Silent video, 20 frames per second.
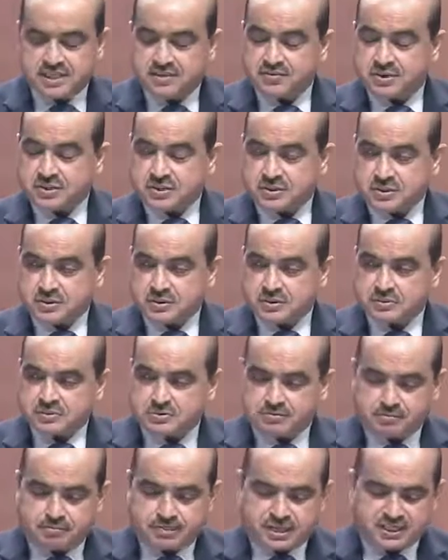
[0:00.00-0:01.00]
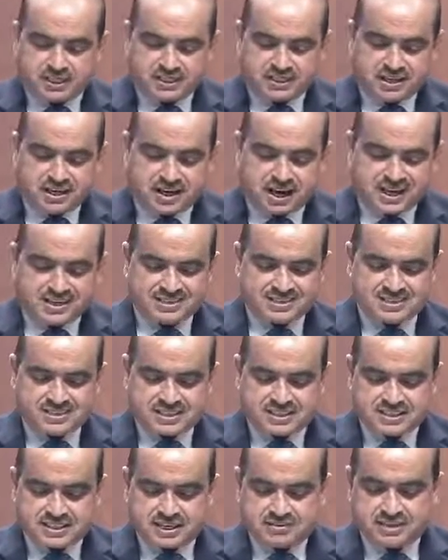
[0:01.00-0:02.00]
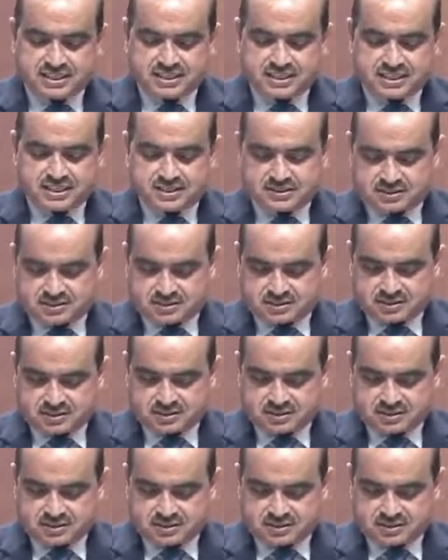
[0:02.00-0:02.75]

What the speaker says: was slow, but in last 6-7 years,